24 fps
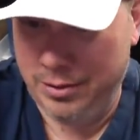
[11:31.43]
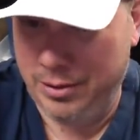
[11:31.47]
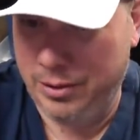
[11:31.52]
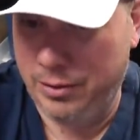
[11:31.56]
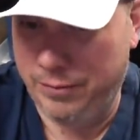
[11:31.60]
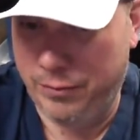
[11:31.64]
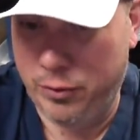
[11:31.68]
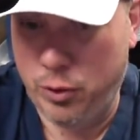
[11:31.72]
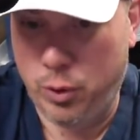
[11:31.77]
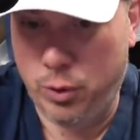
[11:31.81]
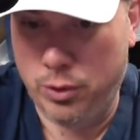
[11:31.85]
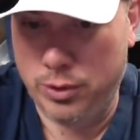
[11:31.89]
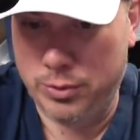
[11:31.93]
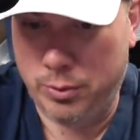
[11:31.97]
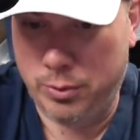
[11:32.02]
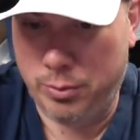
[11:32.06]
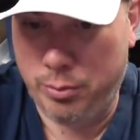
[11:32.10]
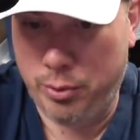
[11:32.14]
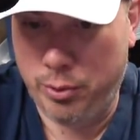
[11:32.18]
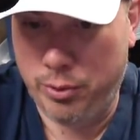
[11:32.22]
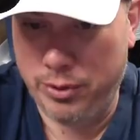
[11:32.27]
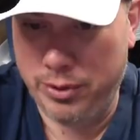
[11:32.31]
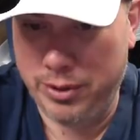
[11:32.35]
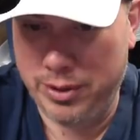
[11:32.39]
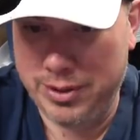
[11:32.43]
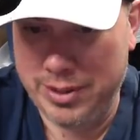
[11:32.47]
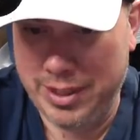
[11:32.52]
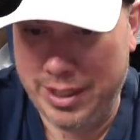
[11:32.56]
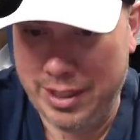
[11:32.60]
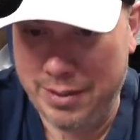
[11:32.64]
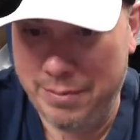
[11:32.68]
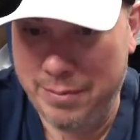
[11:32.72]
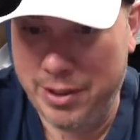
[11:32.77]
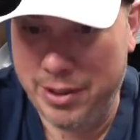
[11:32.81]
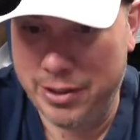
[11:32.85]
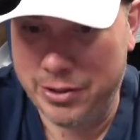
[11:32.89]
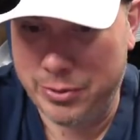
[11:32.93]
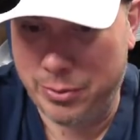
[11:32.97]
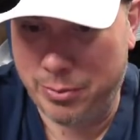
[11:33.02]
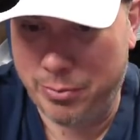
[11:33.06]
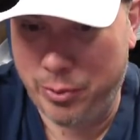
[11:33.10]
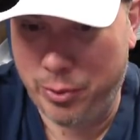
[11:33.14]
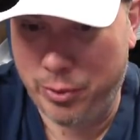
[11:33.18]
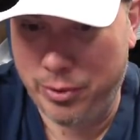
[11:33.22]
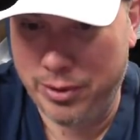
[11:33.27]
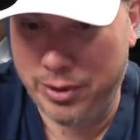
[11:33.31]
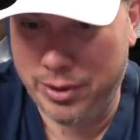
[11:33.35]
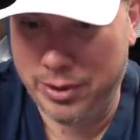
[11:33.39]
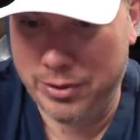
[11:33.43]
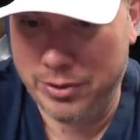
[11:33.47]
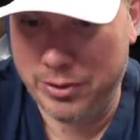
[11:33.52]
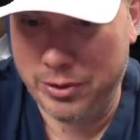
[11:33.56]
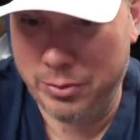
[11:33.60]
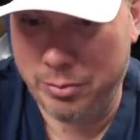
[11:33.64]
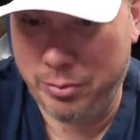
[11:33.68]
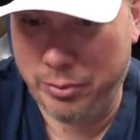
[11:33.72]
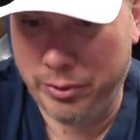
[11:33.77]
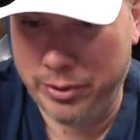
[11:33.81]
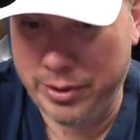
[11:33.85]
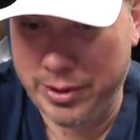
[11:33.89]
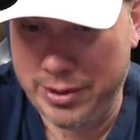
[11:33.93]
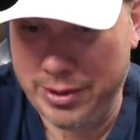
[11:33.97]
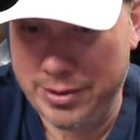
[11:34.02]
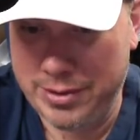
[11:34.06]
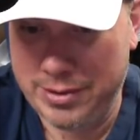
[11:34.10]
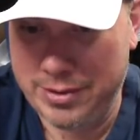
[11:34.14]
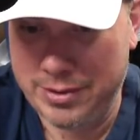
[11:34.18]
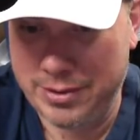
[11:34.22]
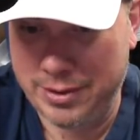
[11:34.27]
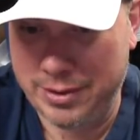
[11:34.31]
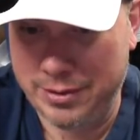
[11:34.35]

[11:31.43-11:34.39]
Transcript: And of course, reported it to Amex, reported it to the police.